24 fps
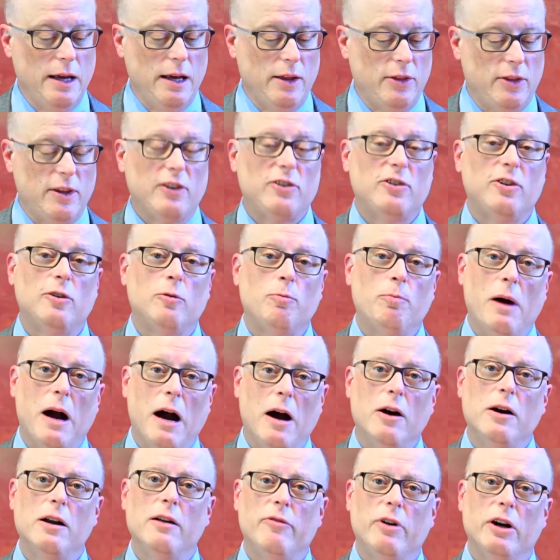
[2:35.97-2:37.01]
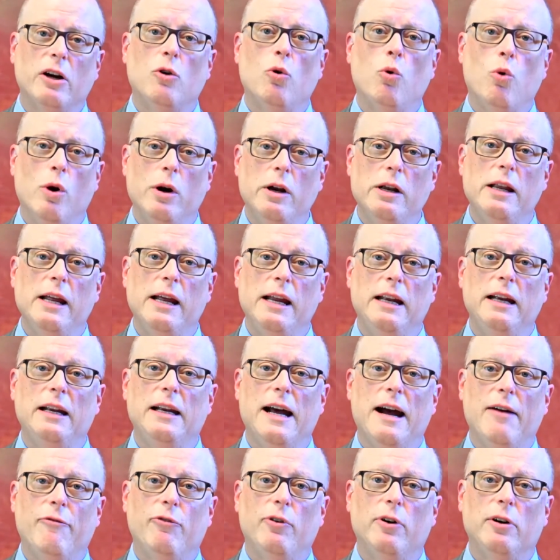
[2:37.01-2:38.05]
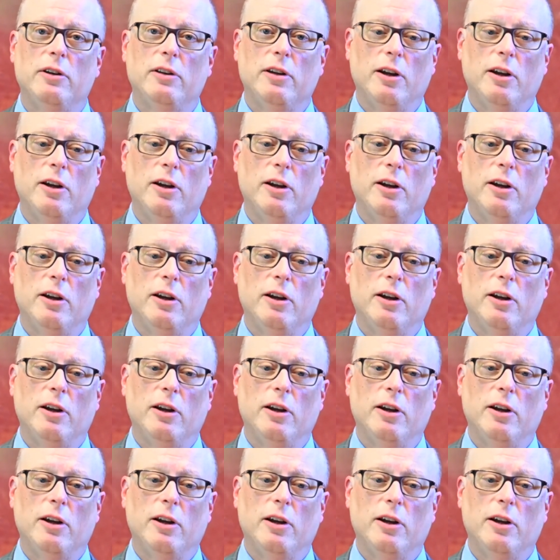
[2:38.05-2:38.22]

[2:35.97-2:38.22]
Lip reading: This is part of a coordinated effort